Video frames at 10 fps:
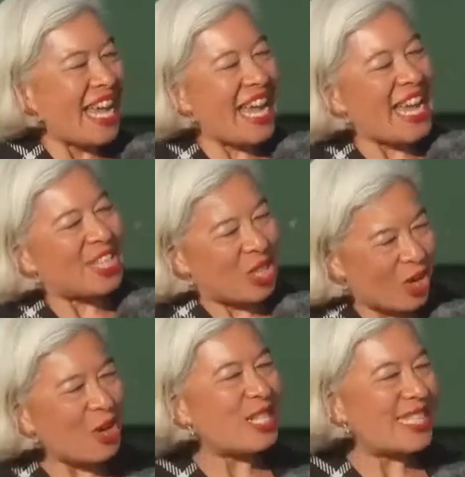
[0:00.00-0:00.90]
It
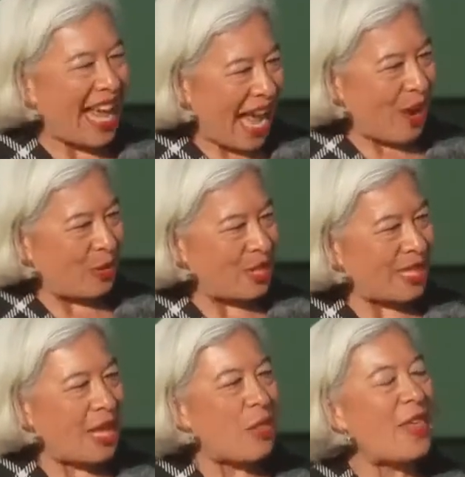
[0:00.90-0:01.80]
turns out
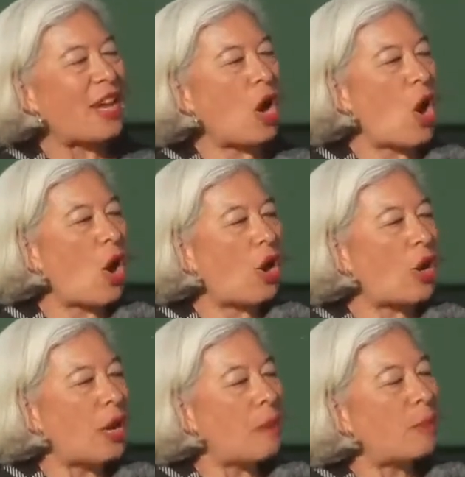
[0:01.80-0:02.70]
that our